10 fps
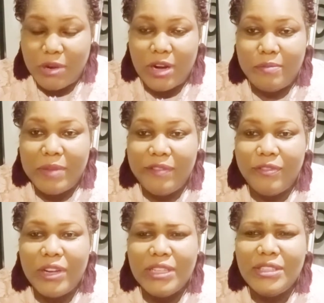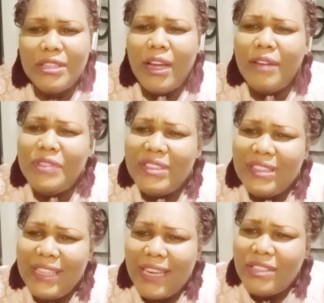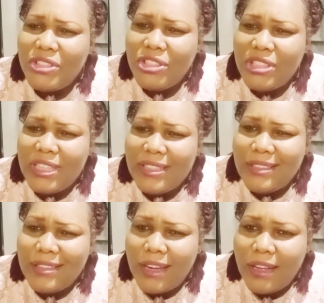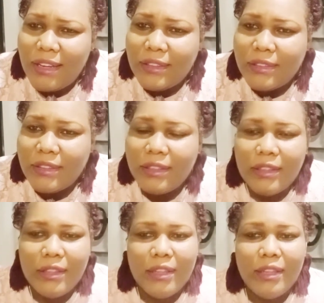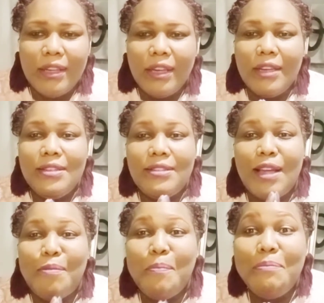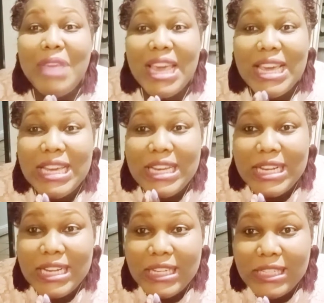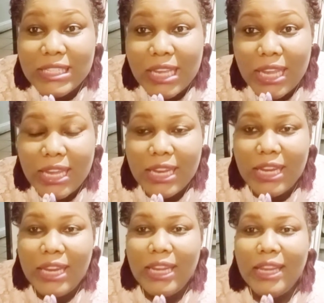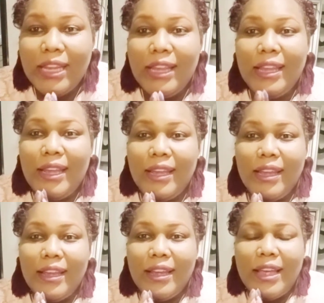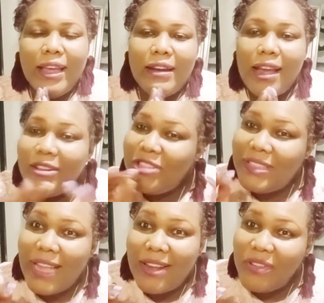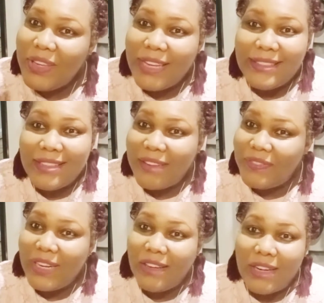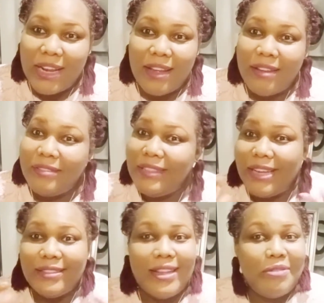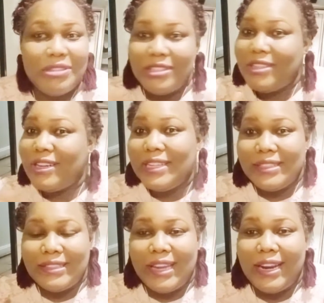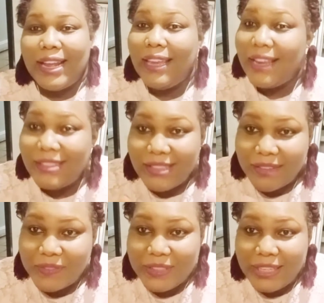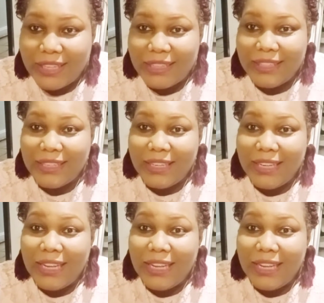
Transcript: pardon my French, of just getting shit done is amazing. And I don't say I don't get stuff done now. That's not what your girl is saying. I get stuff done.